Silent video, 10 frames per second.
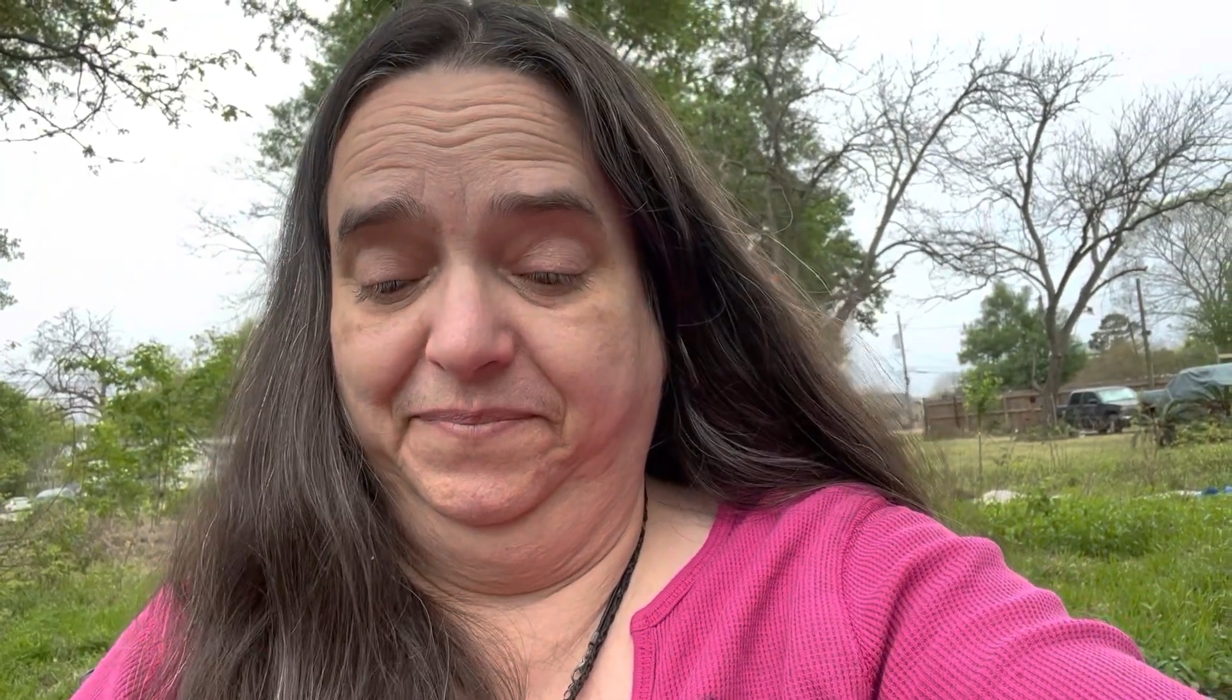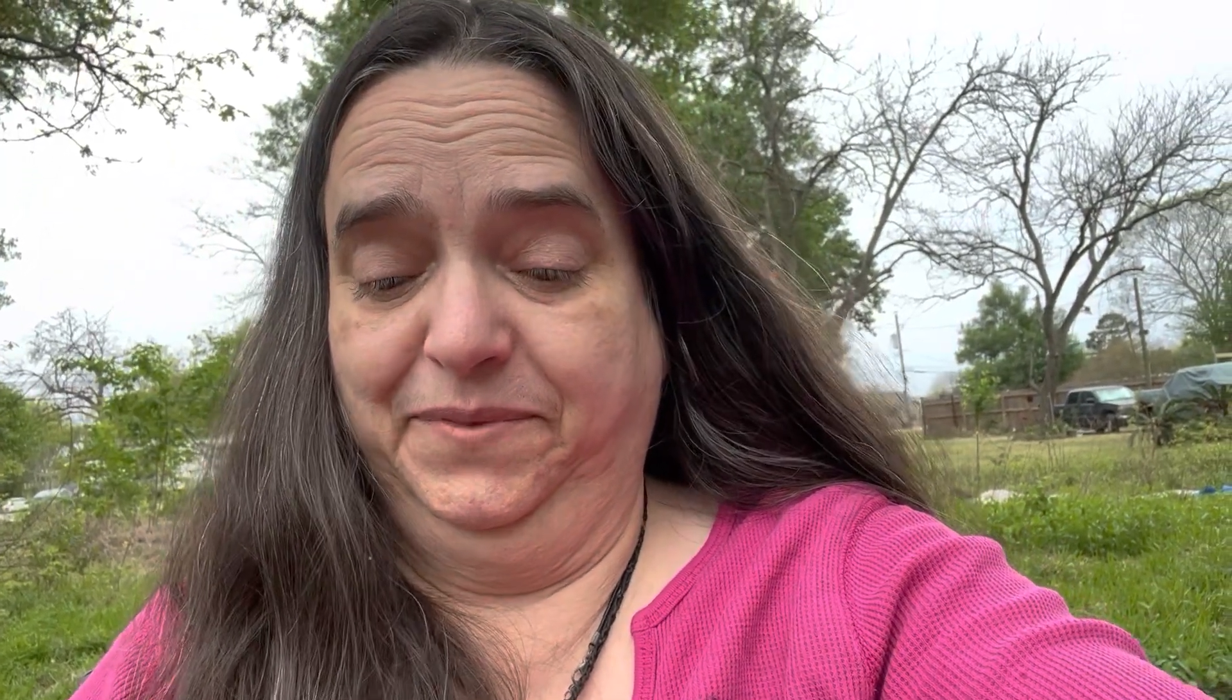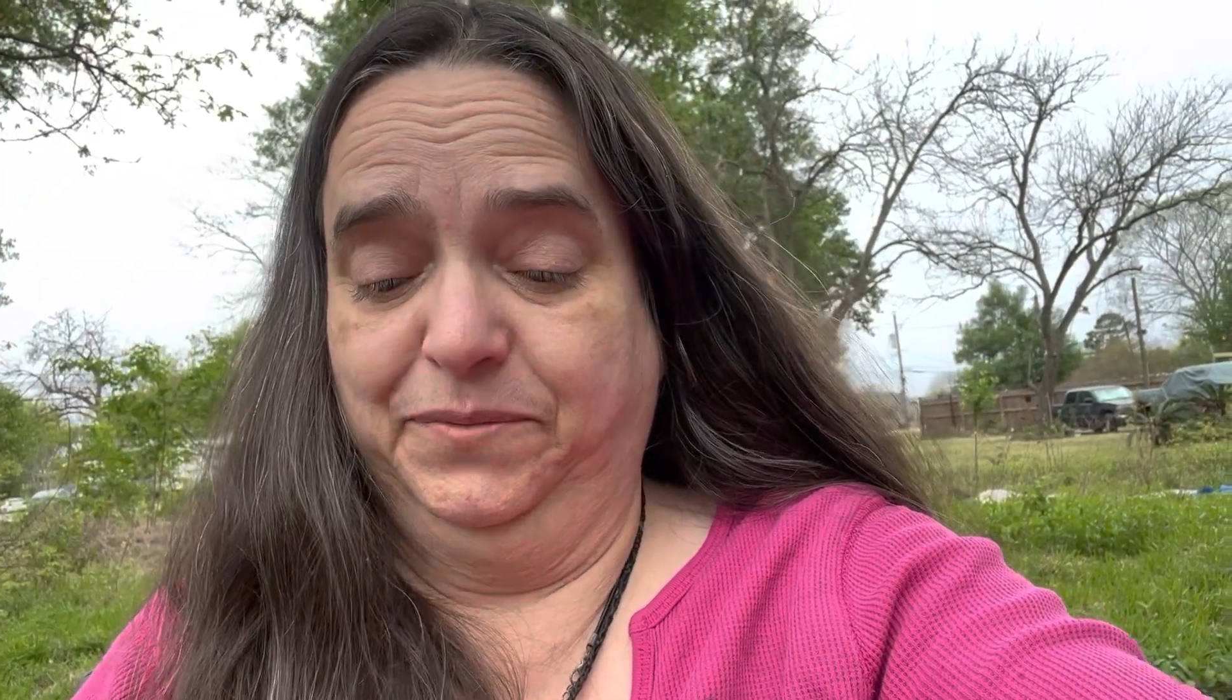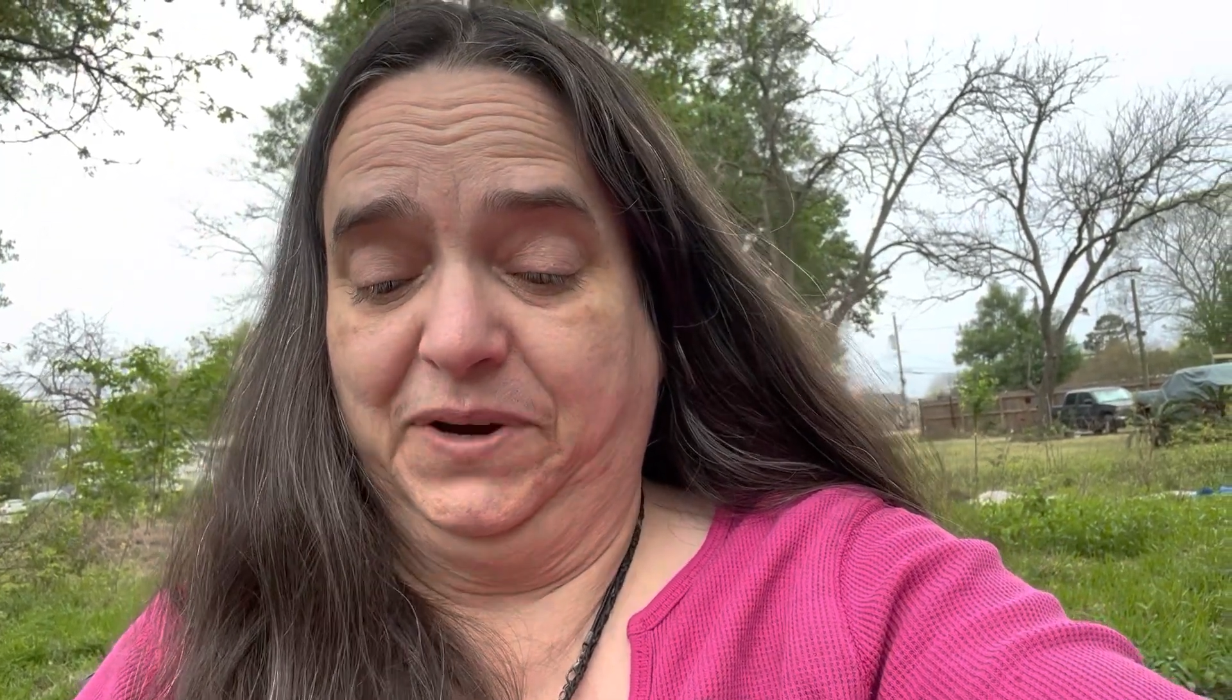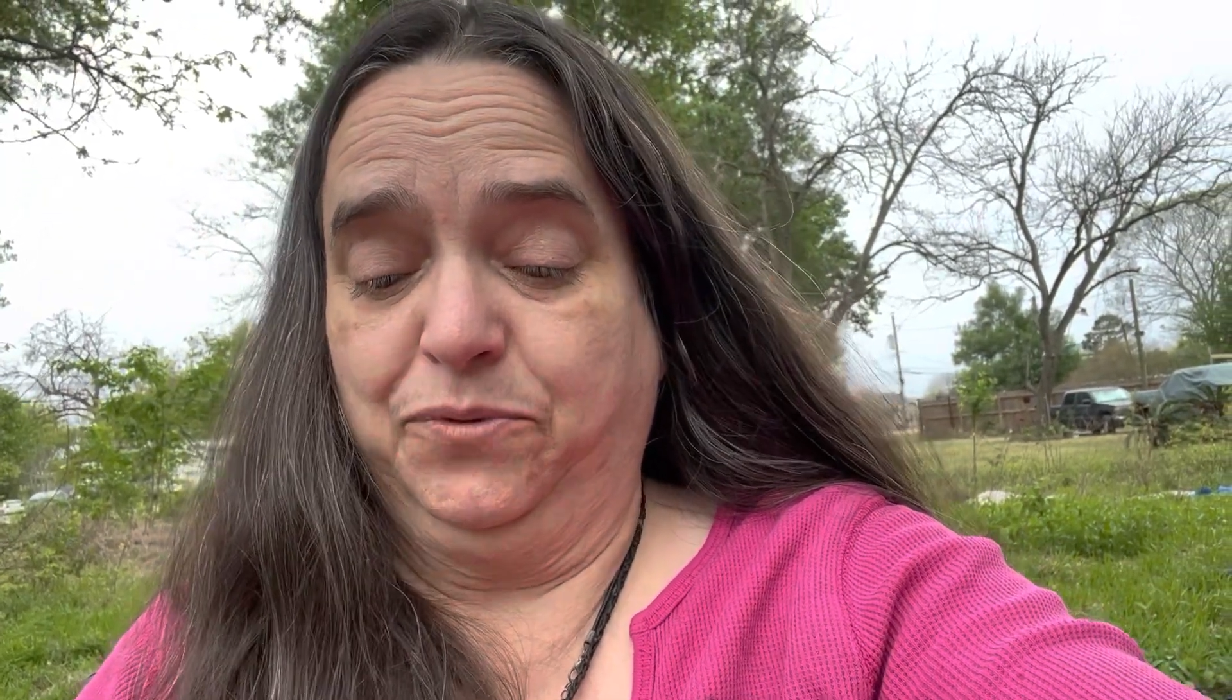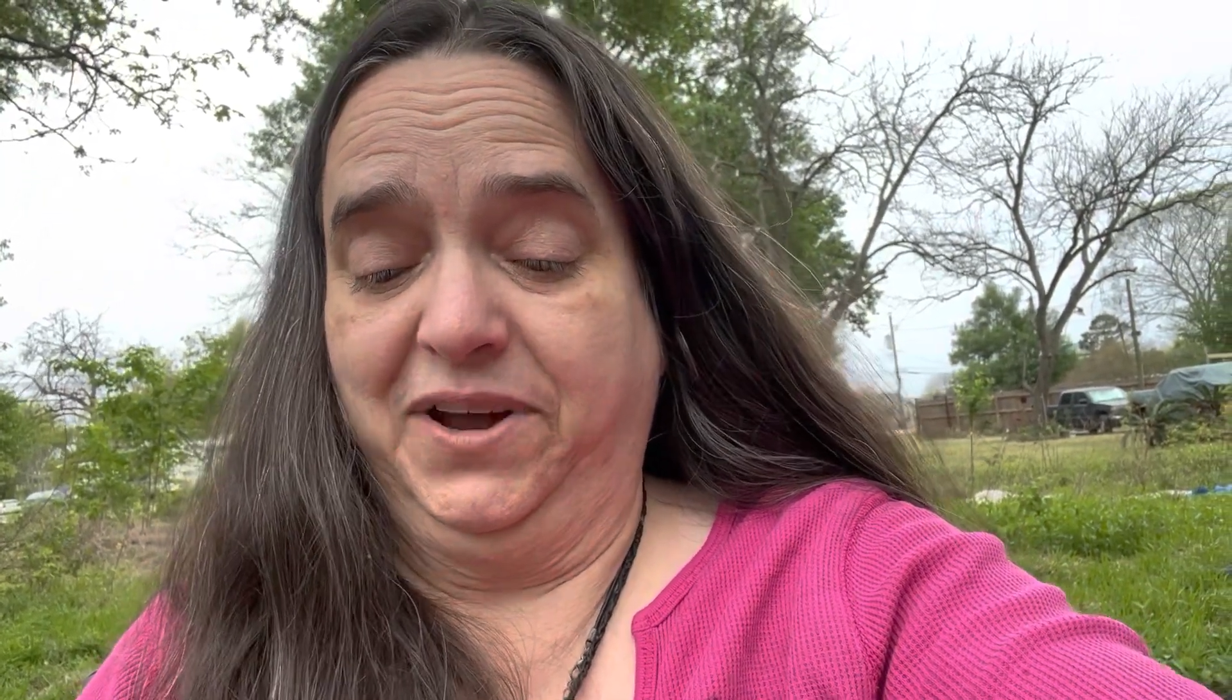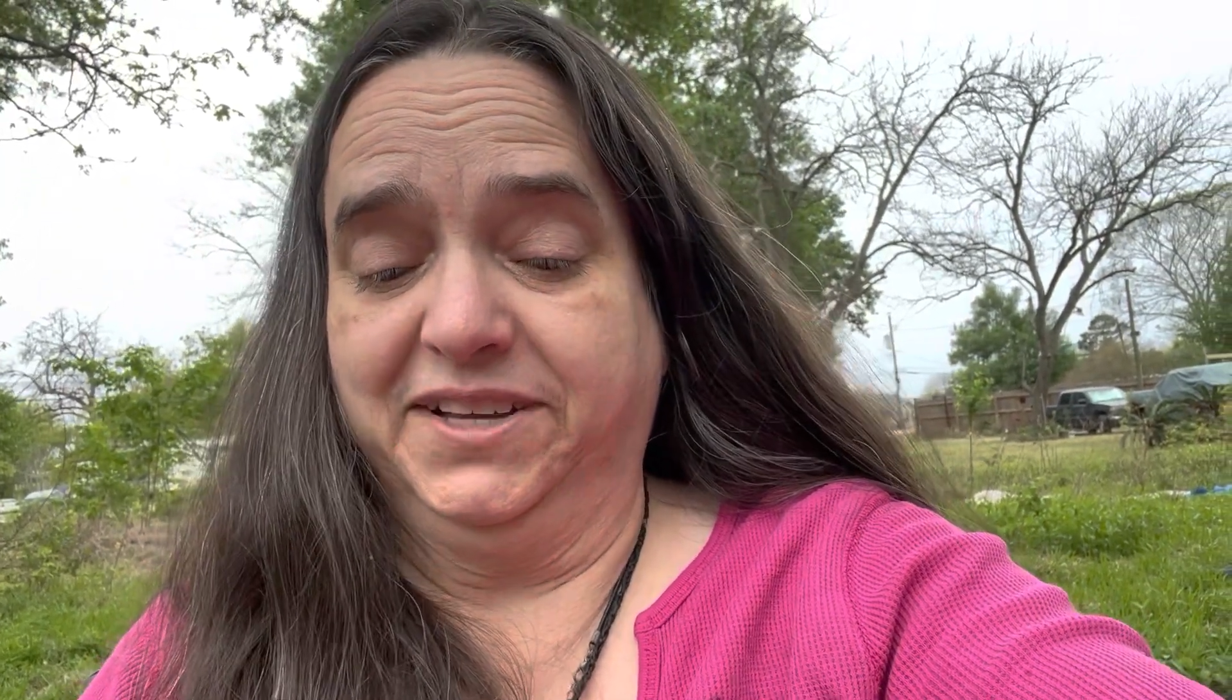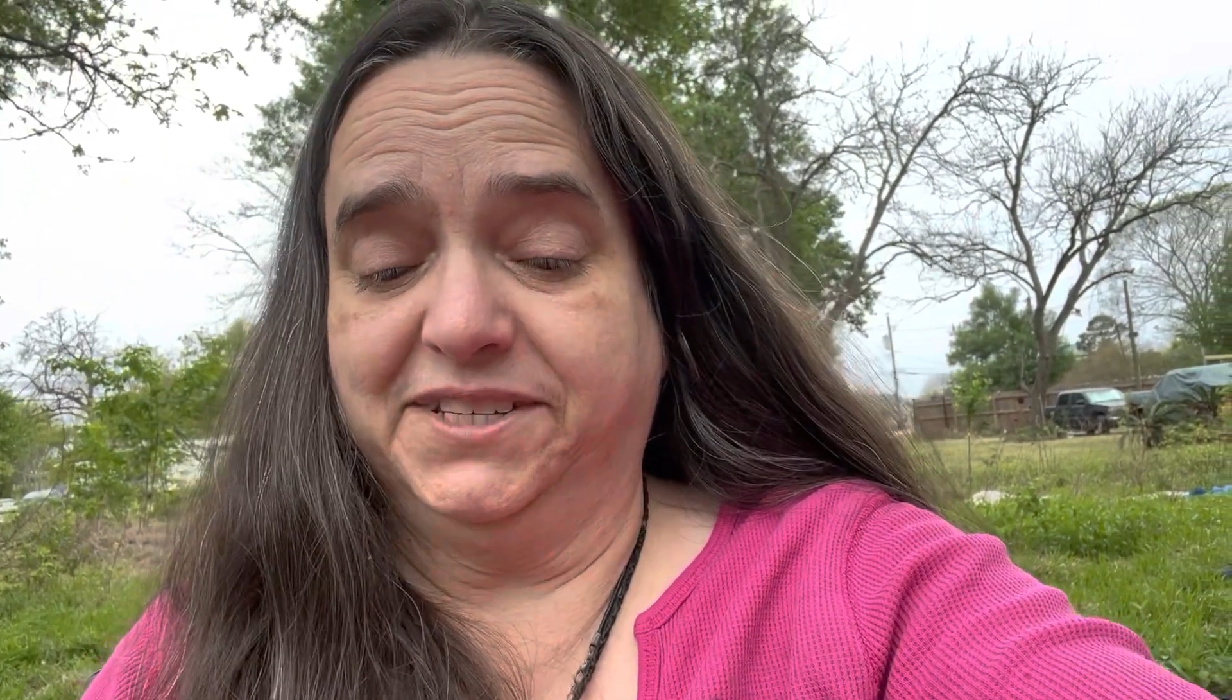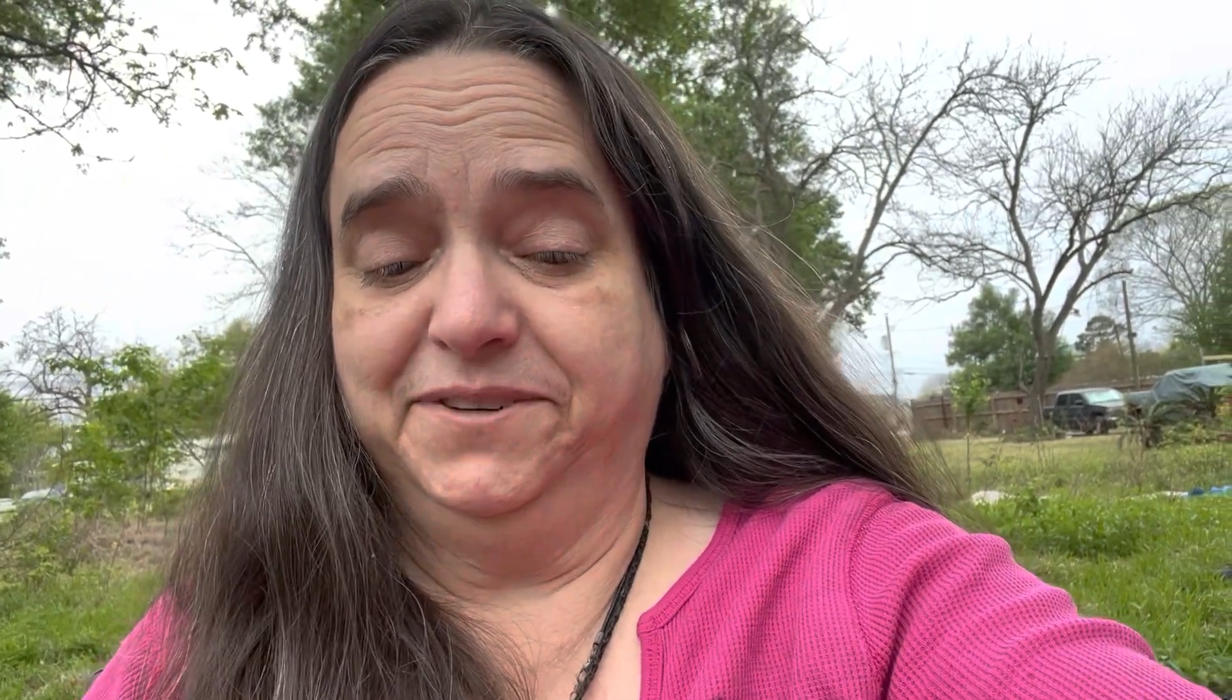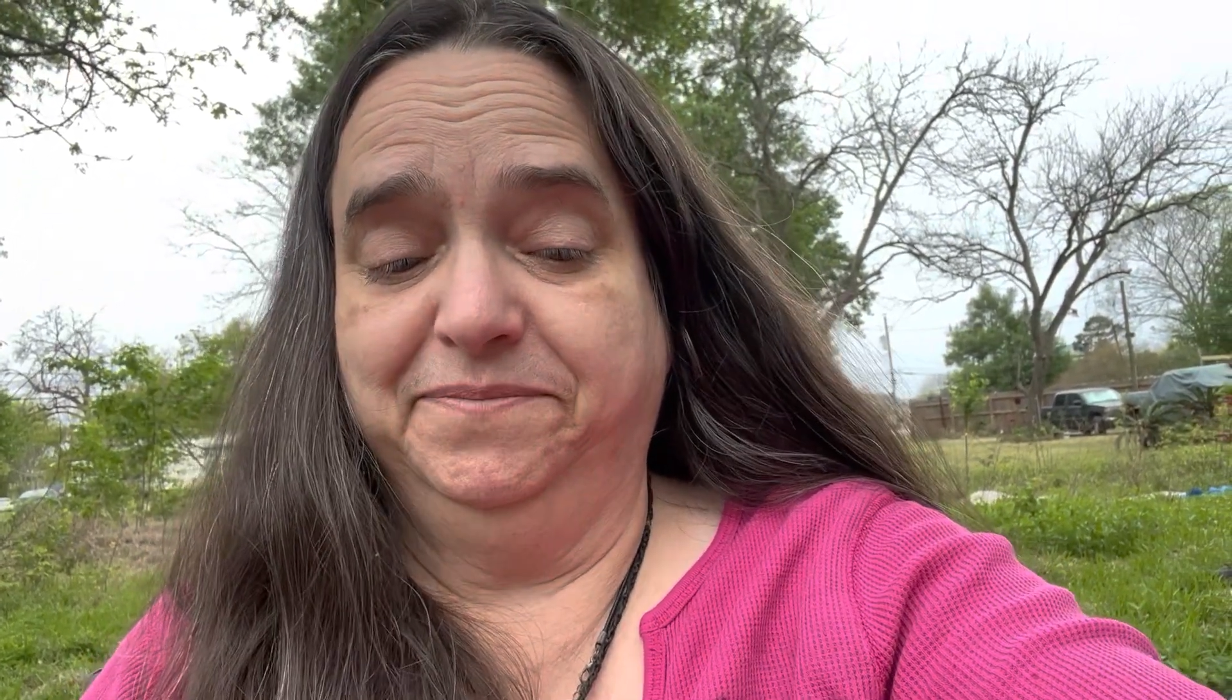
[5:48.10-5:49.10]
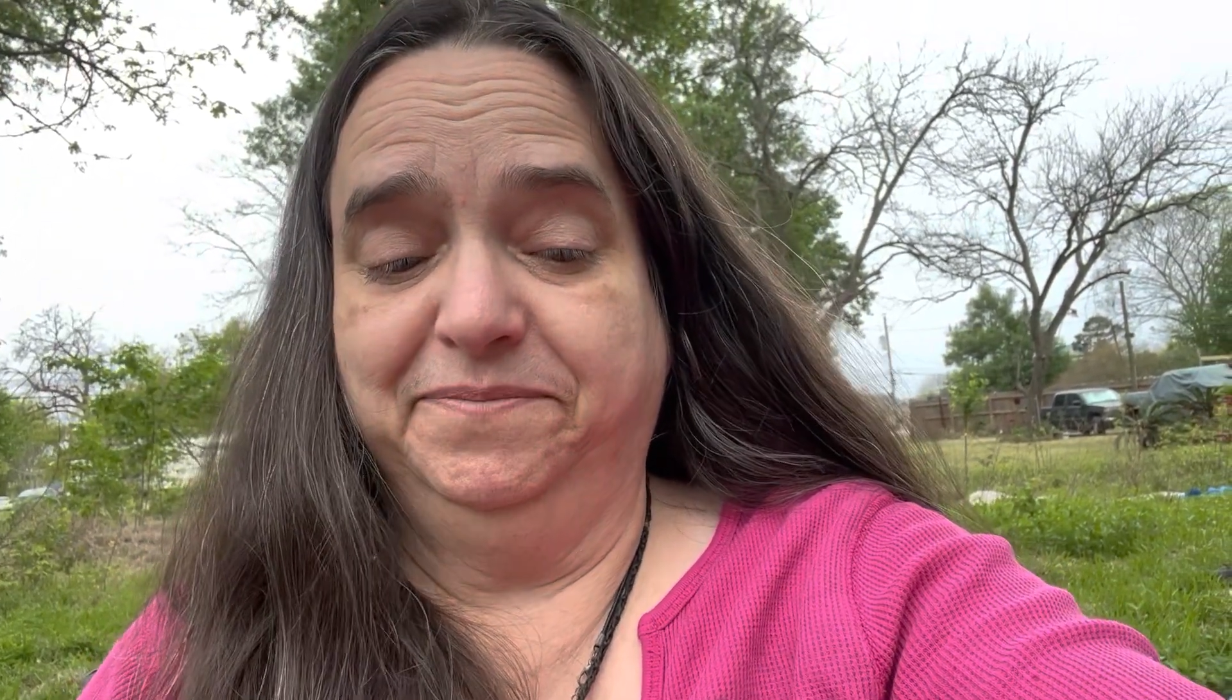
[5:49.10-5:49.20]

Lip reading: request